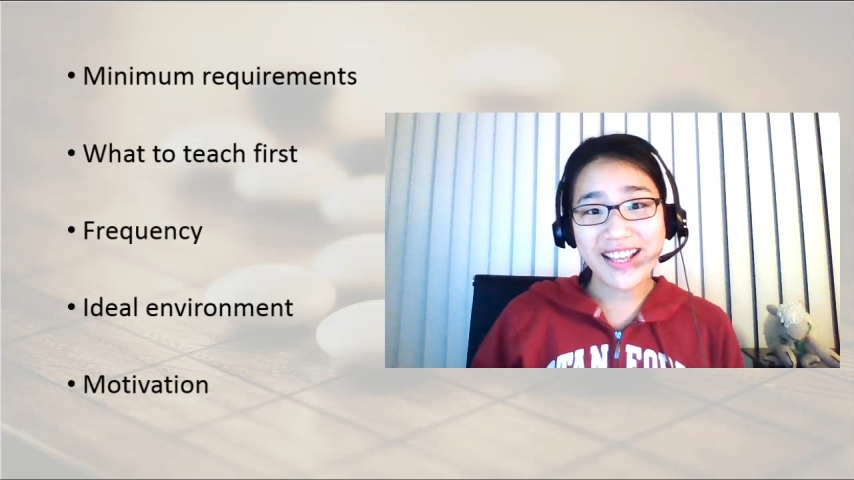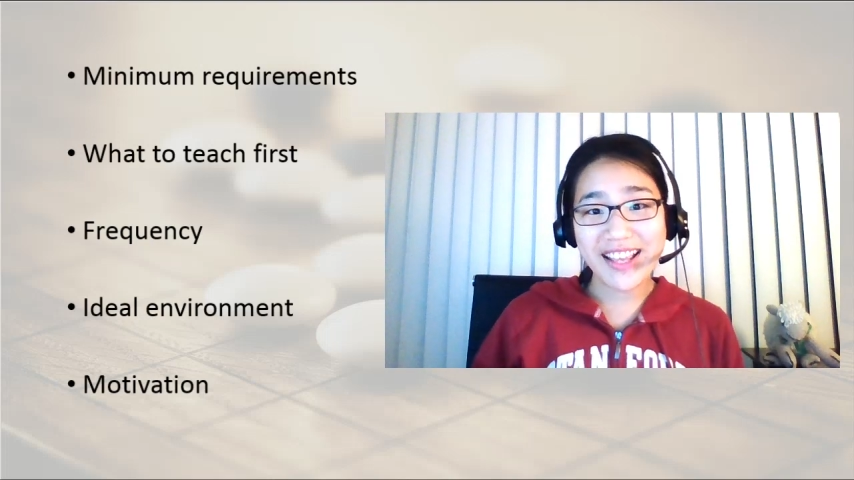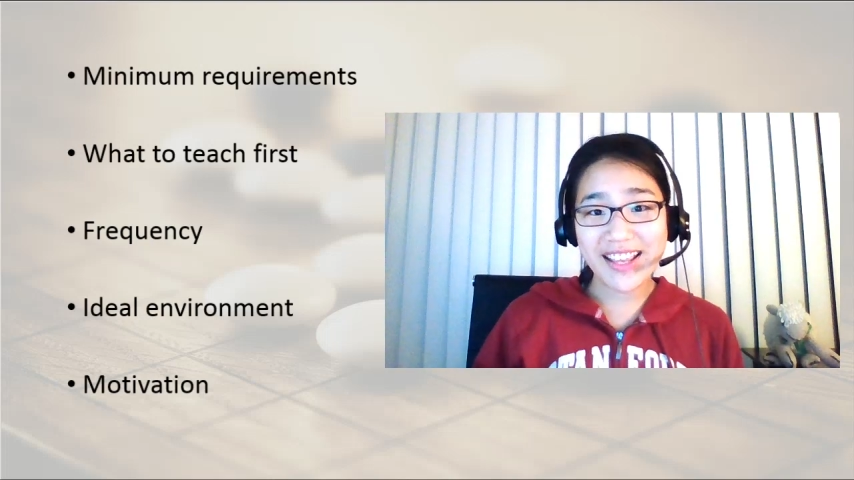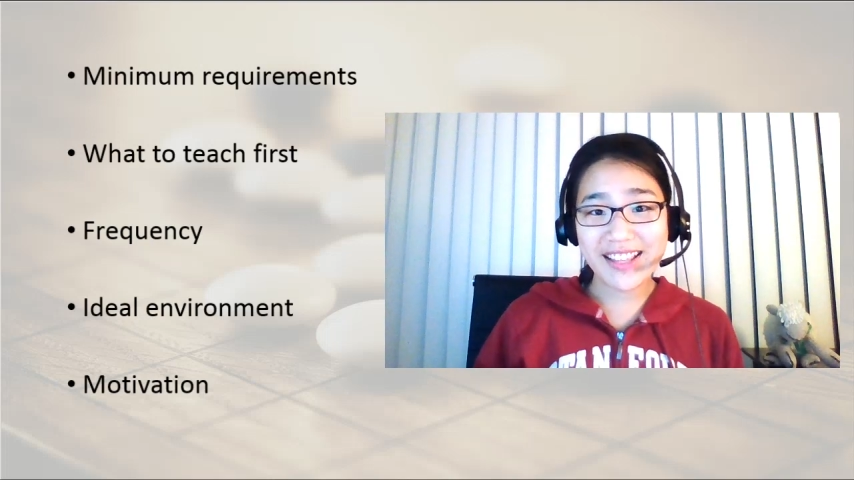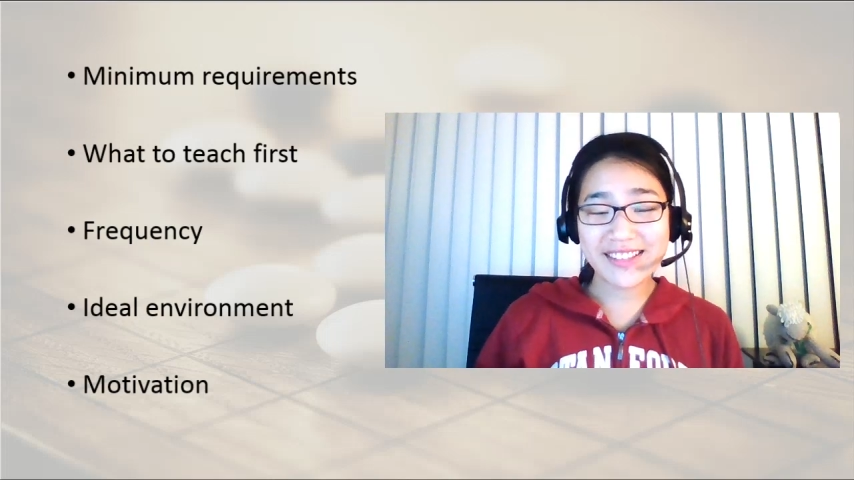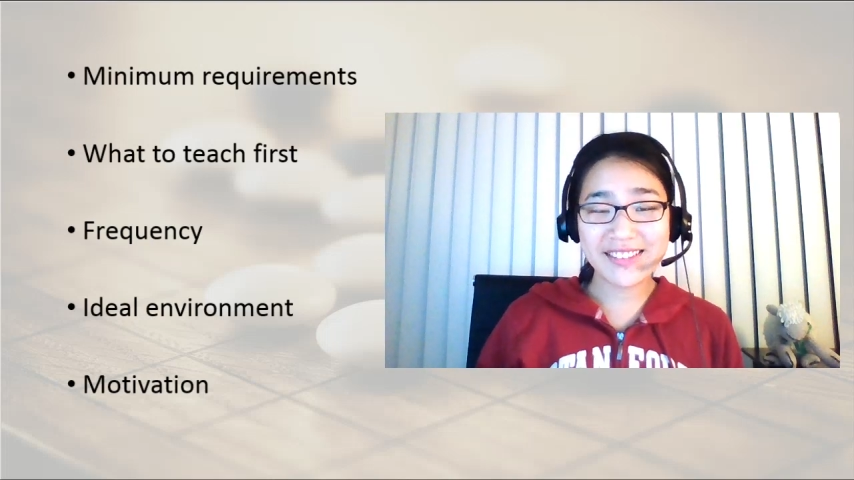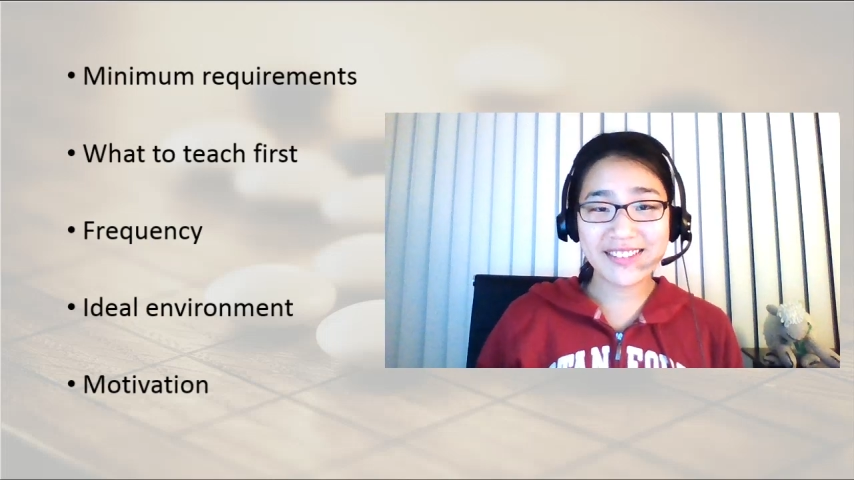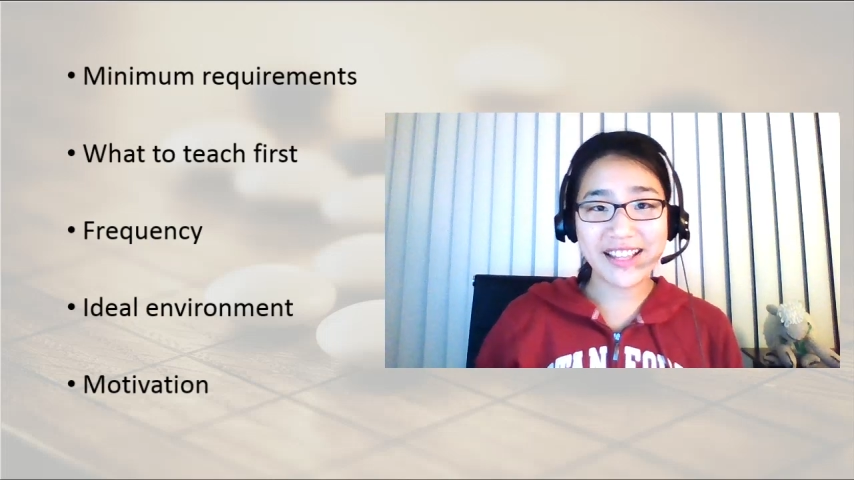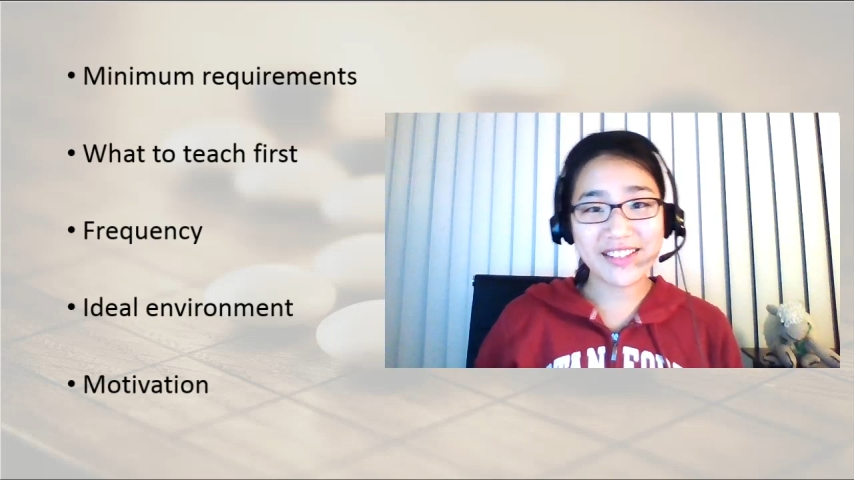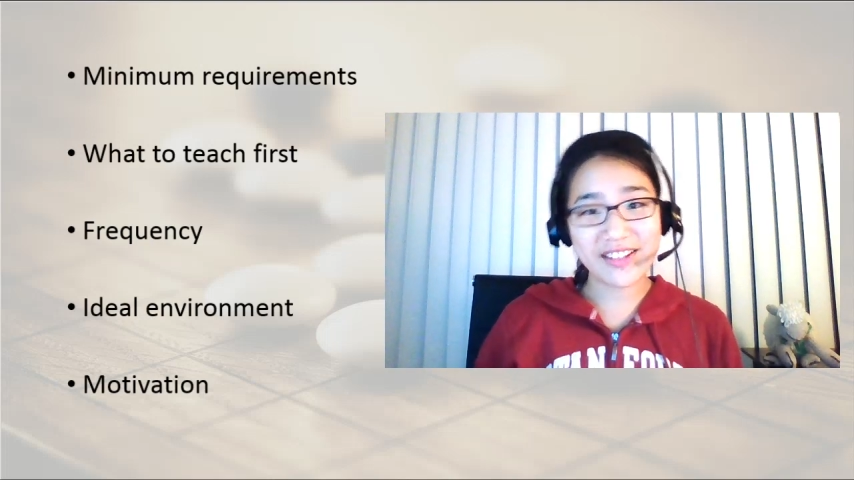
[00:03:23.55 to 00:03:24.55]
and
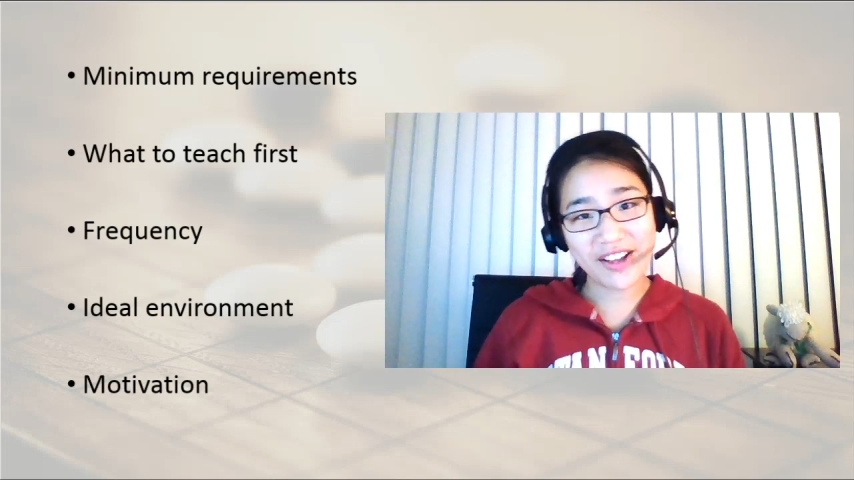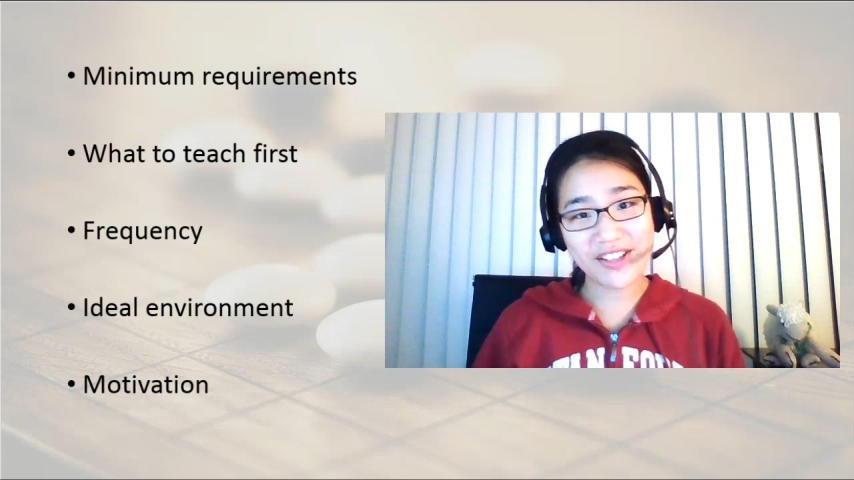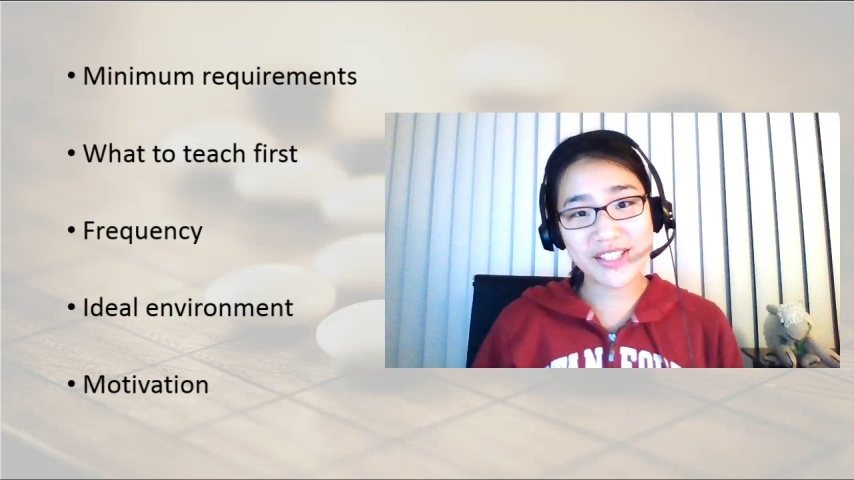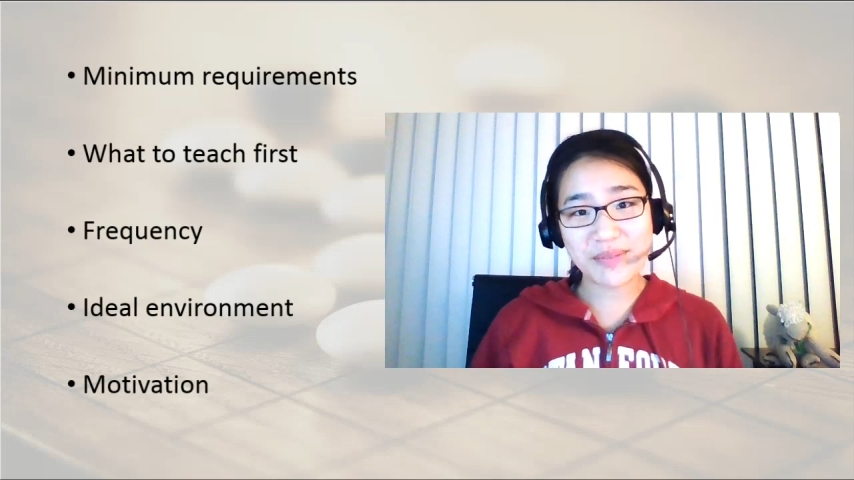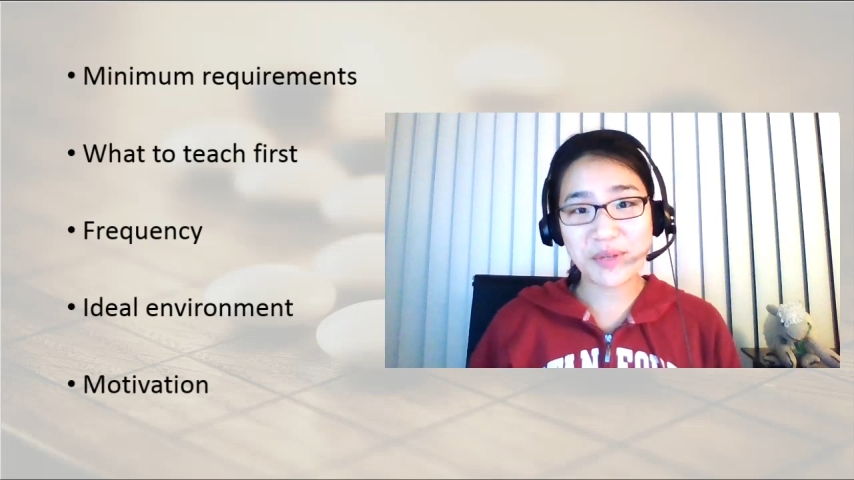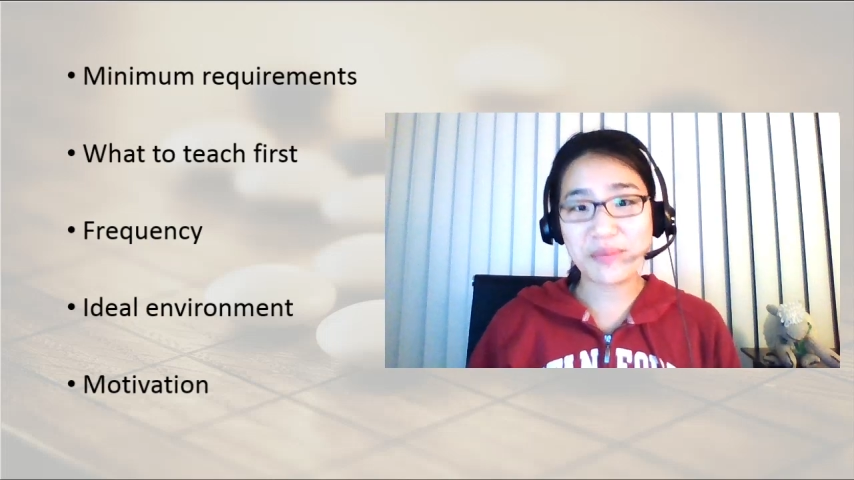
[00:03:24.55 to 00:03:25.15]
like the concept